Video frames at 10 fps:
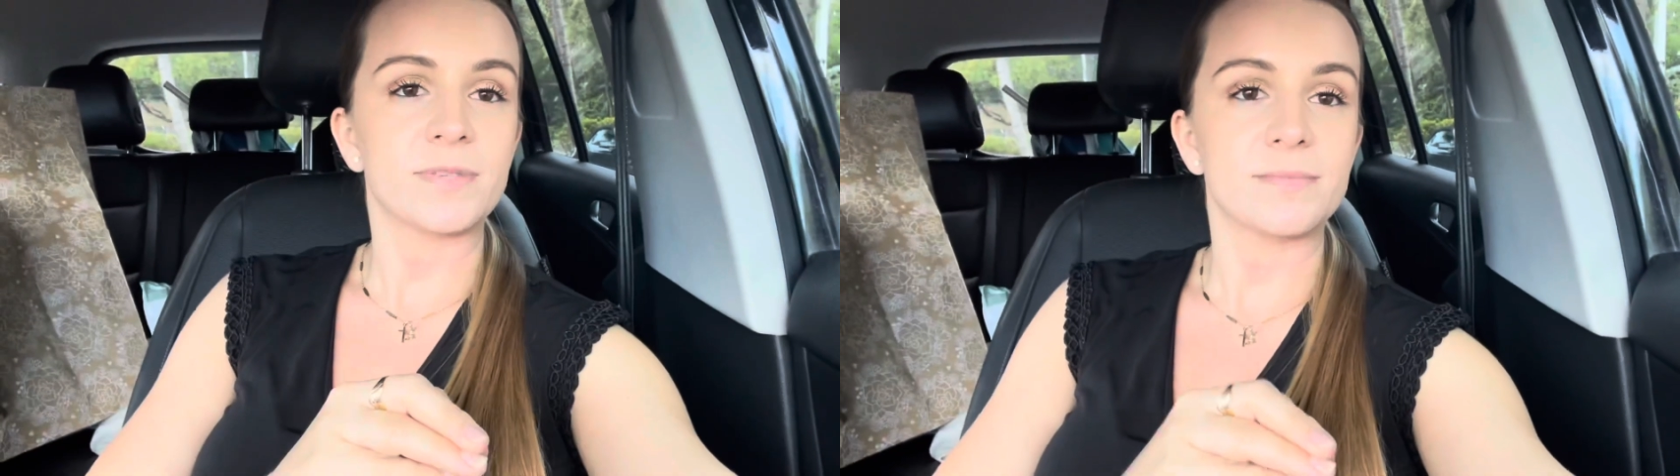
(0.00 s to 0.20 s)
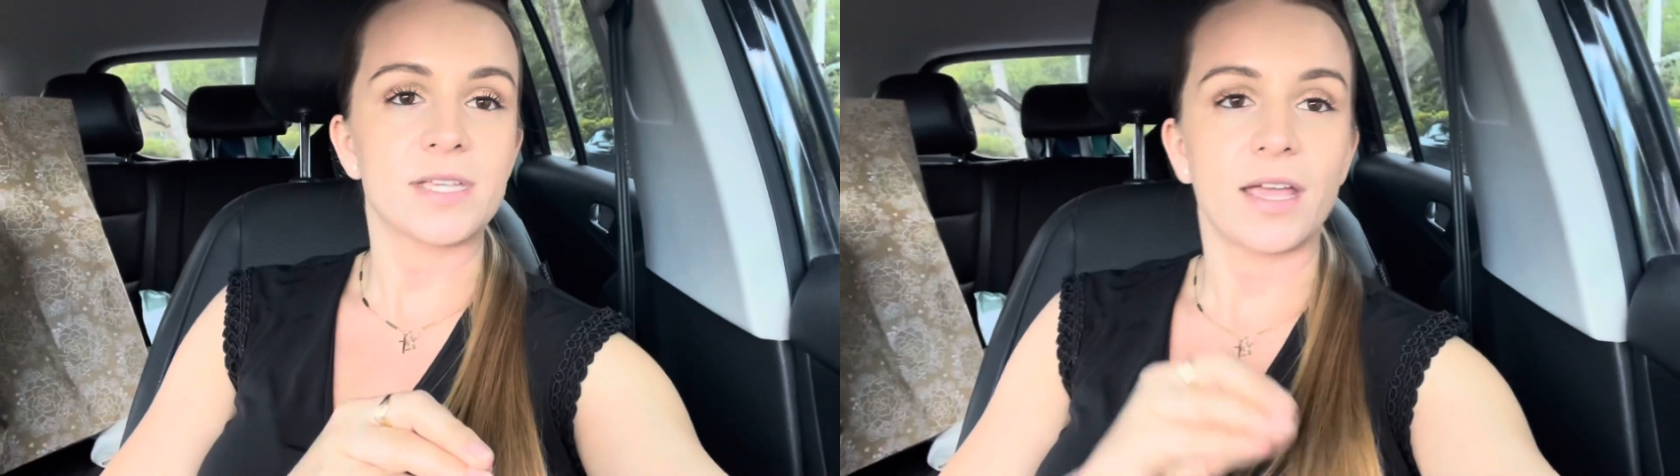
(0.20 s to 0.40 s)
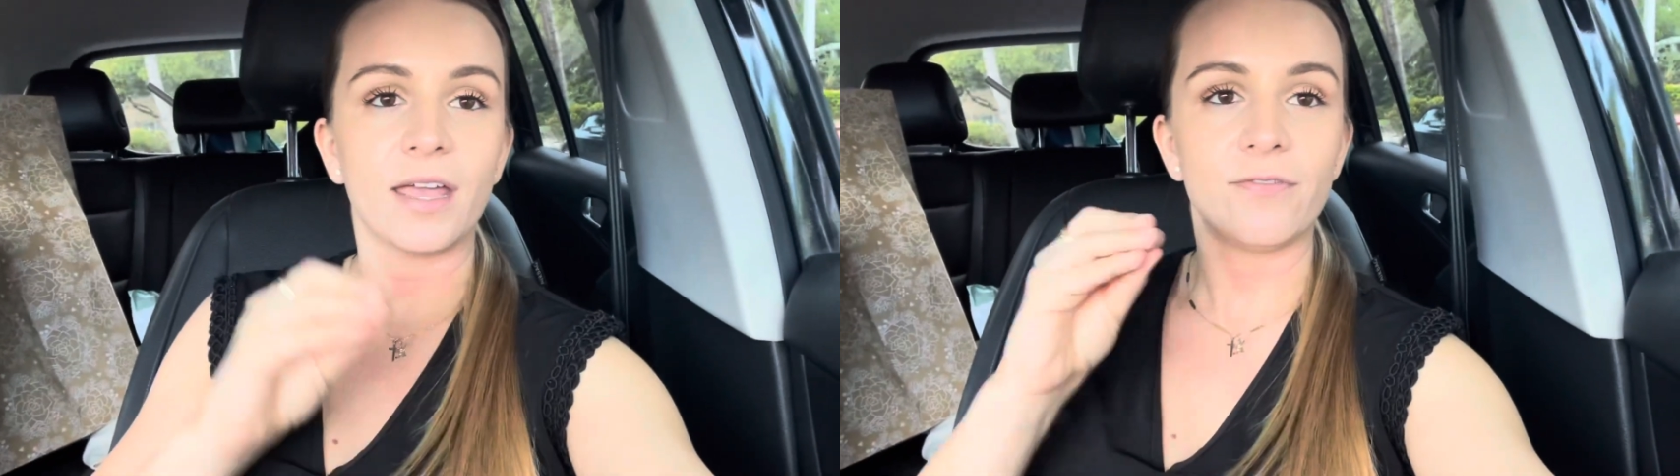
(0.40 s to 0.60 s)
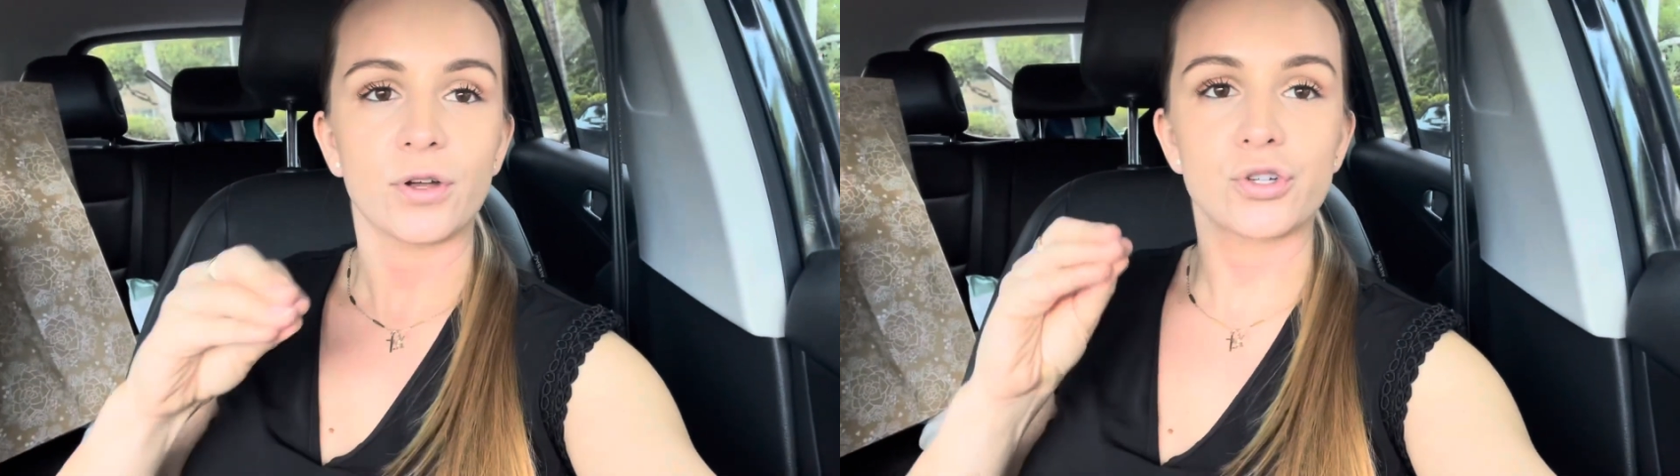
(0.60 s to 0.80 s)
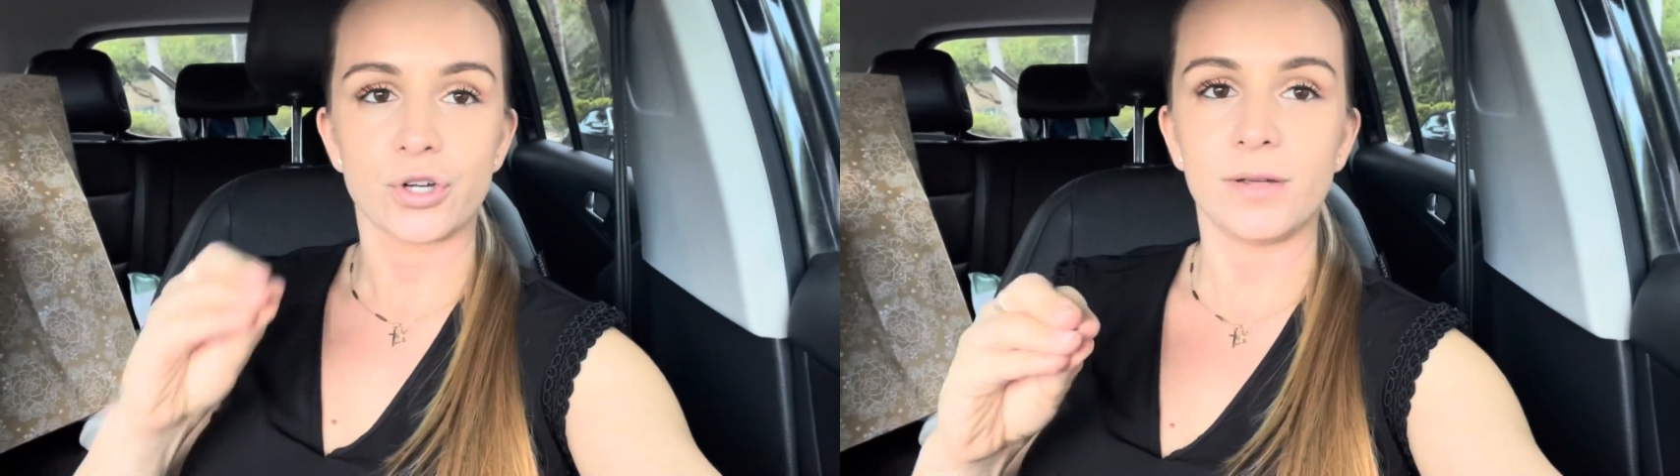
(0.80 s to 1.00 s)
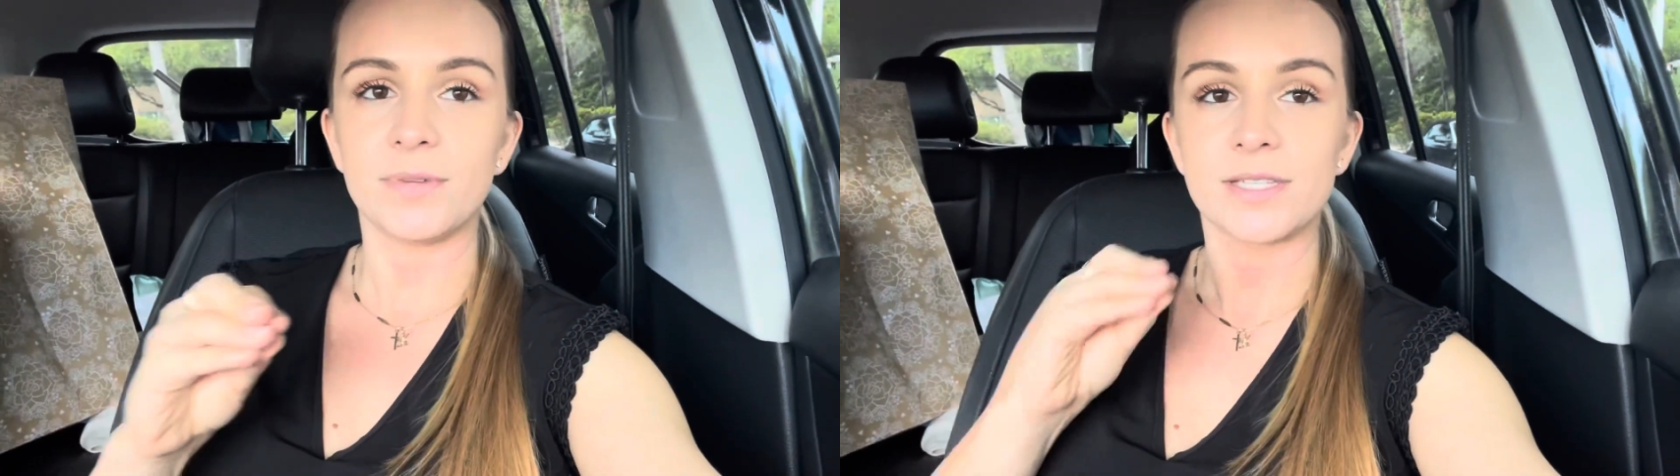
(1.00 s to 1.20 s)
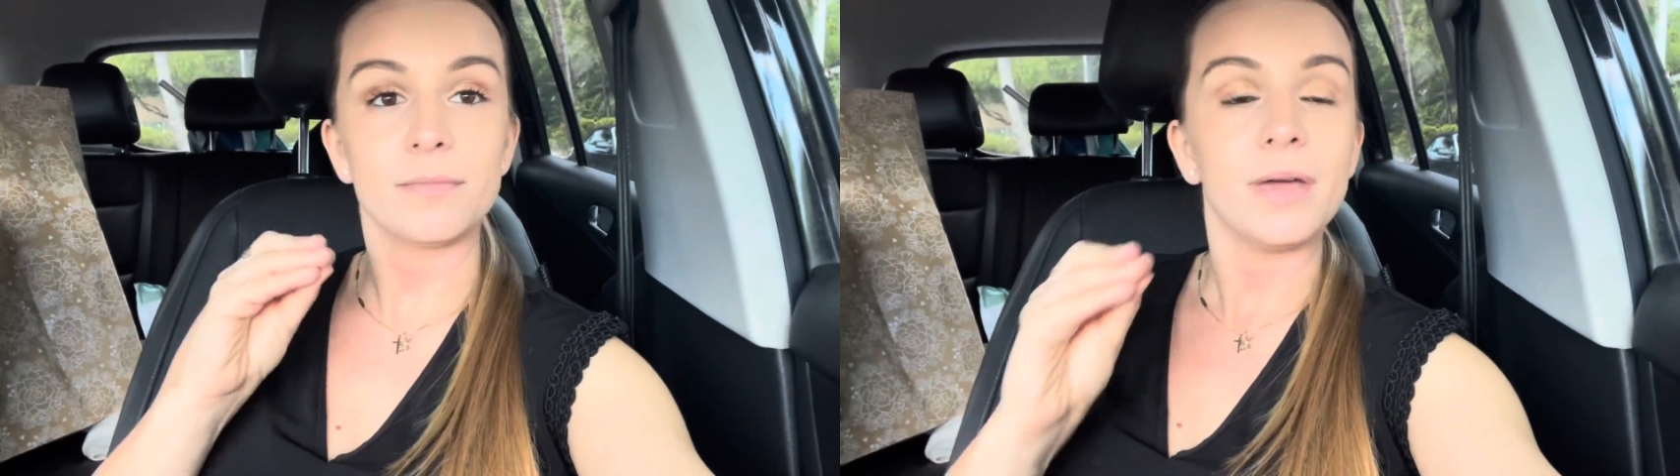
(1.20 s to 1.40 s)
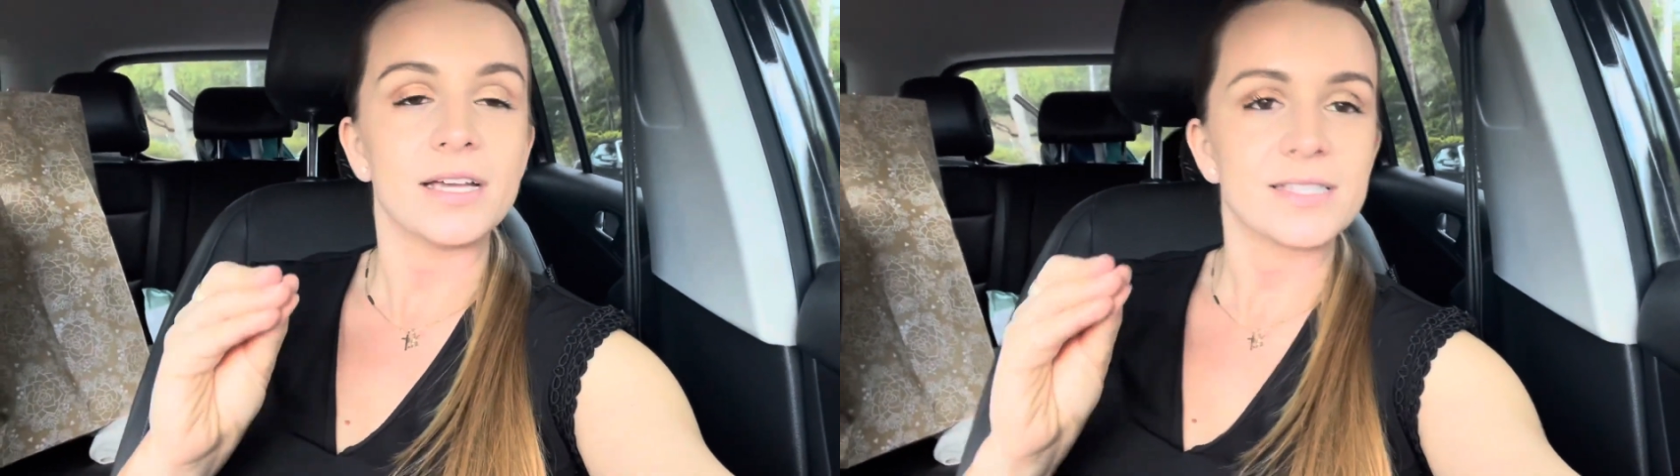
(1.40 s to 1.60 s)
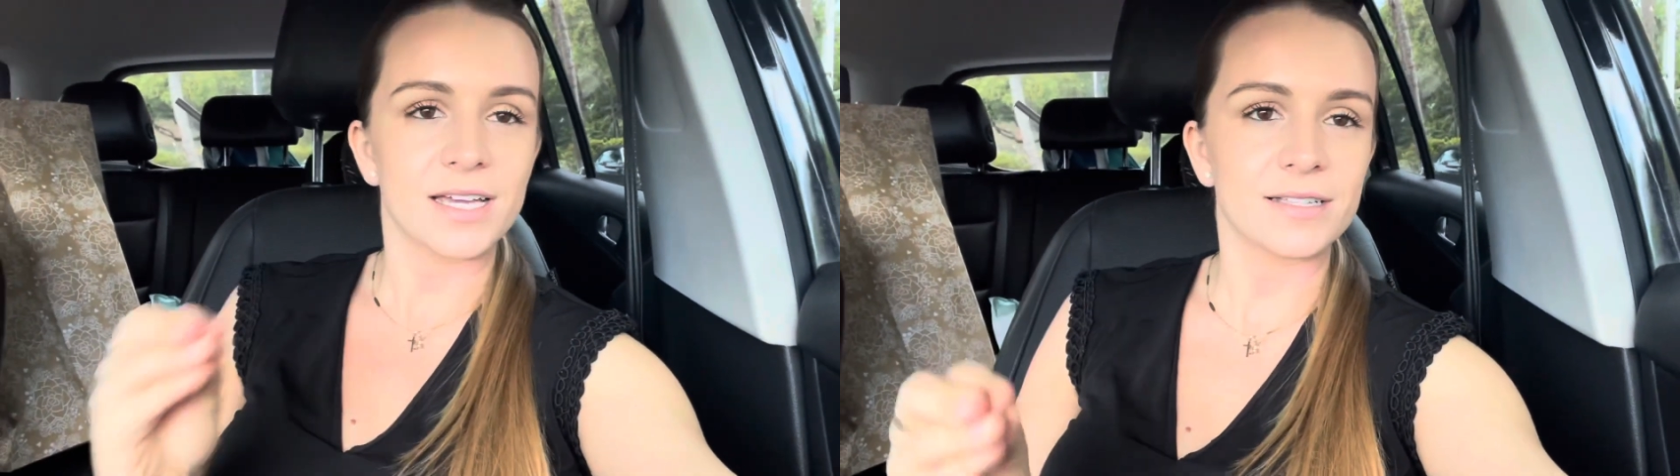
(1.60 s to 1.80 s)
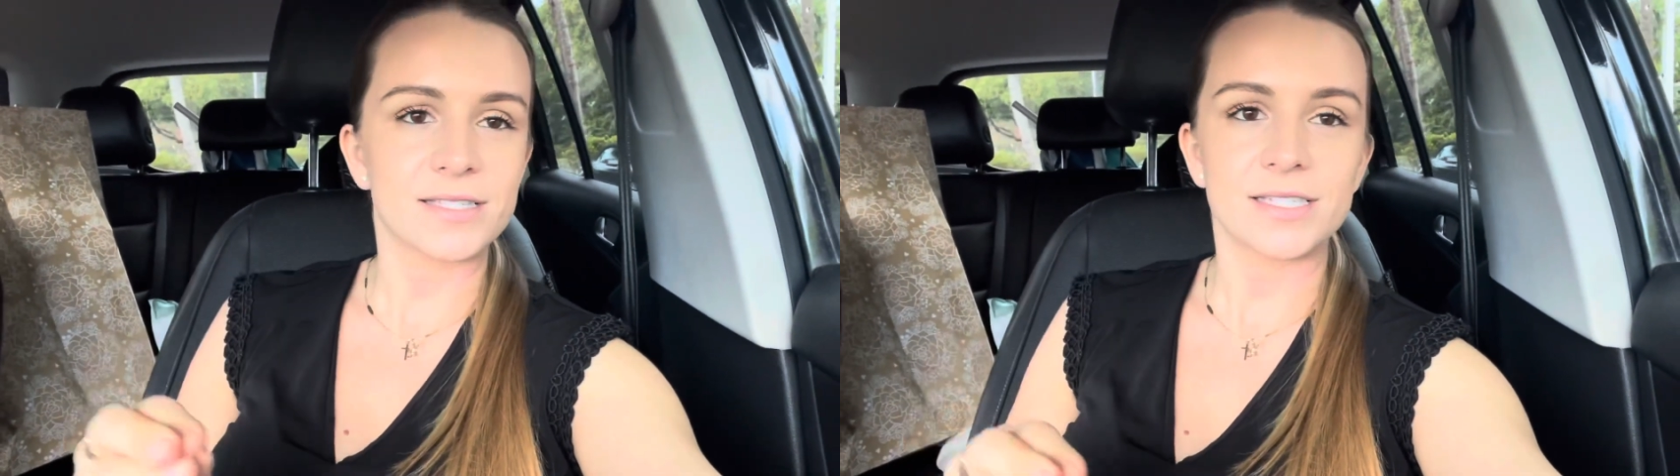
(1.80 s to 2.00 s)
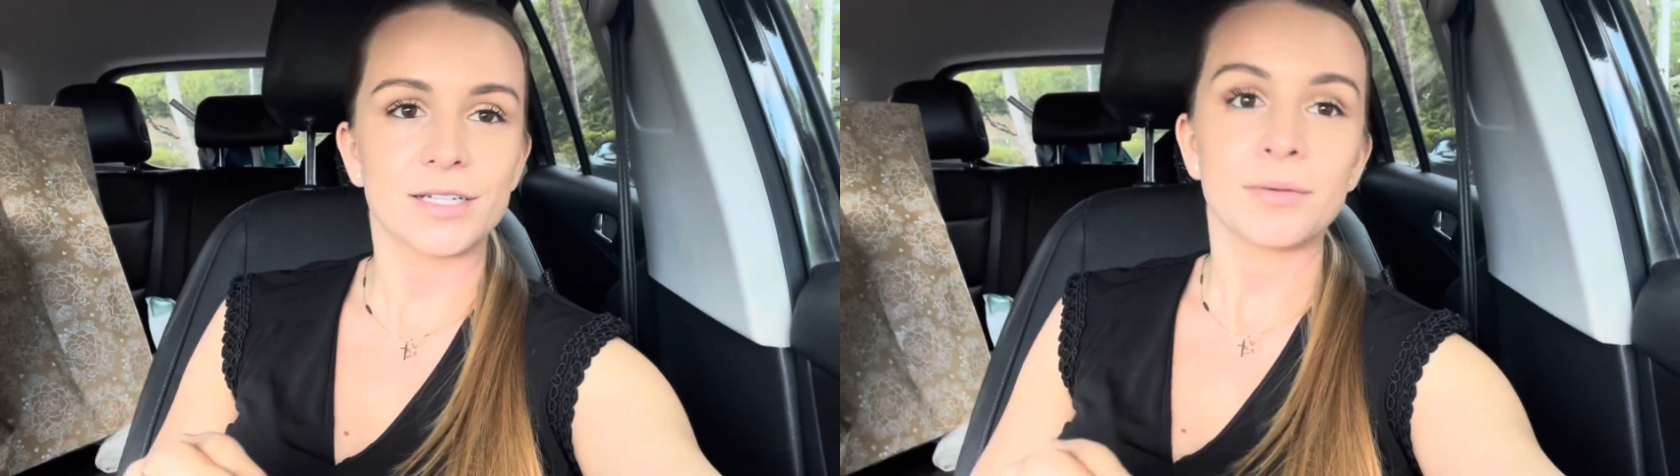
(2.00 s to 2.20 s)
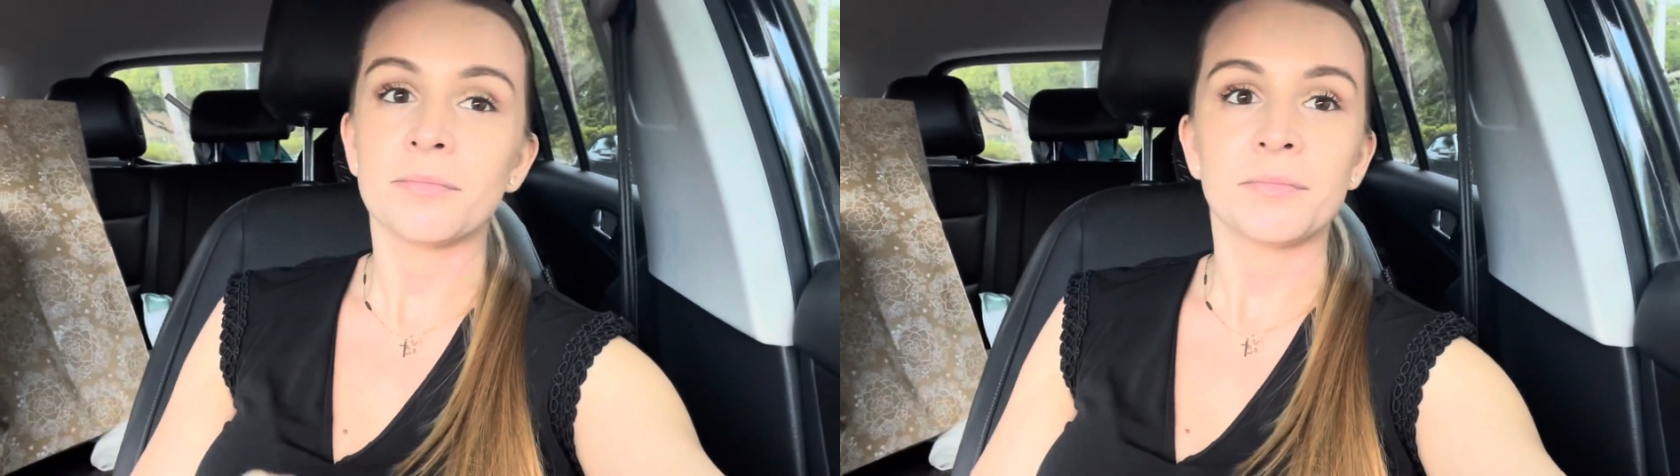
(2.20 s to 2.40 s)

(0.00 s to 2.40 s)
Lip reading: I'm saying if your dream doesn't make sense to